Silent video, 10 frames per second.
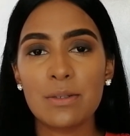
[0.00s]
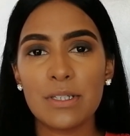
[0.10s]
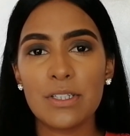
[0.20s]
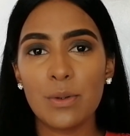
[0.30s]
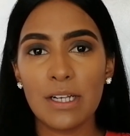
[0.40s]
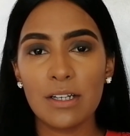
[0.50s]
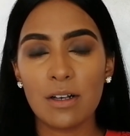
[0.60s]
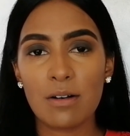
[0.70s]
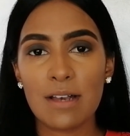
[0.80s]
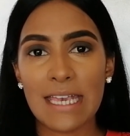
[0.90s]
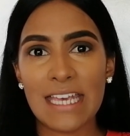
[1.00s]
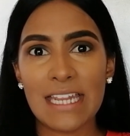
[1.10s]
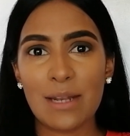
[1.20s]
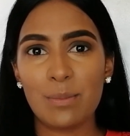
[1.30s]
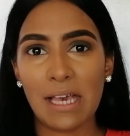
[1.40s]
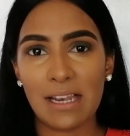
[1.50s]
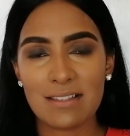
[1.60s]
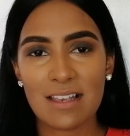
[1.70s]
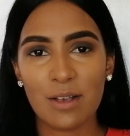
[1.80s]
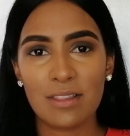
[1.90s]
So we do want to go ahead and
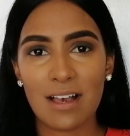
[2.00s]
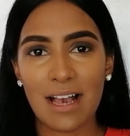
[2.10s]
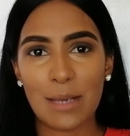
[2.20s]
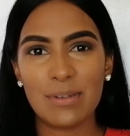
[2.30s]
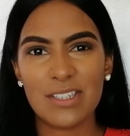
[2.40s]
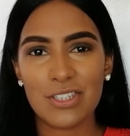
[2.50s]
balance out the eye